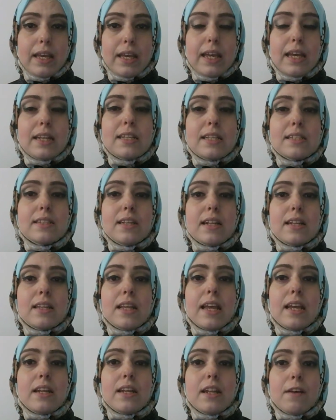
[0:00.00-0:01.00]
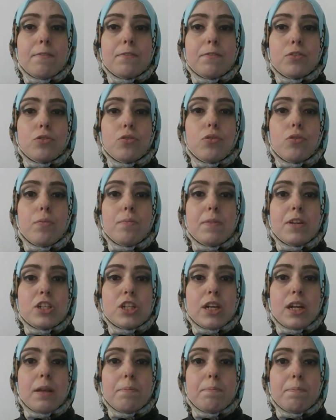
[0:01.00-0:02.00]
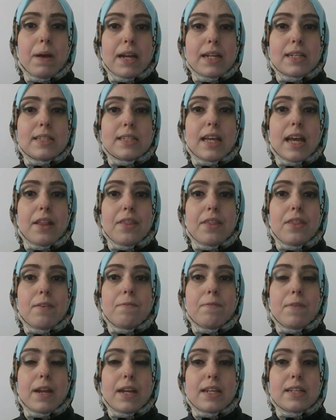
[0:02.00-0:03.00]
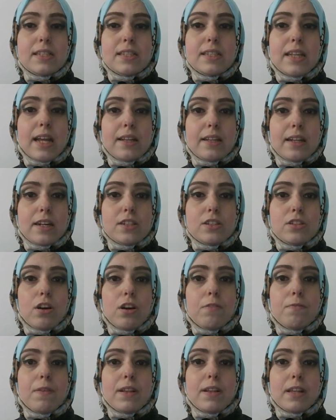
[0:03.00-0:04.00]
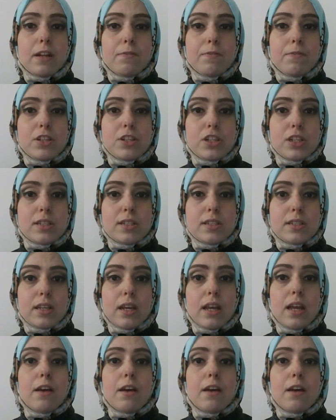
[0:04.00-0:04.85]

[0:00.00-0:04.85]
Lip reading: it is not enough to measure impacts at the various standards of interventions.